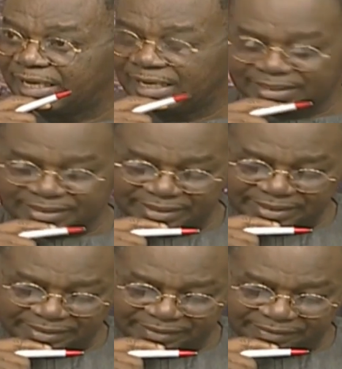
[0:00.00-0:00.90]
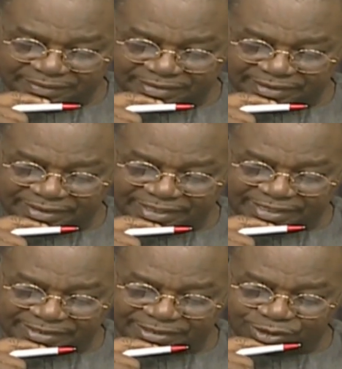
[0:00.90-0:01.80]
And 3
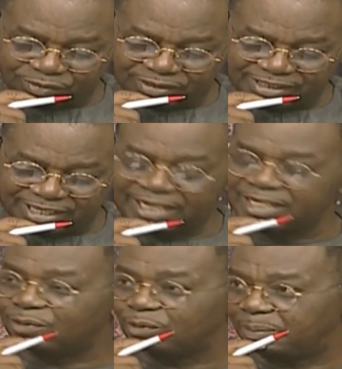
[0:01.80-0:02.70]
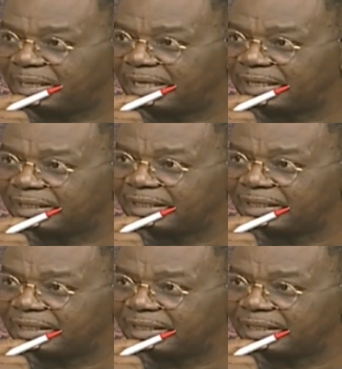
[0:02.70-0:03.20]
years into the 10-year-old plan,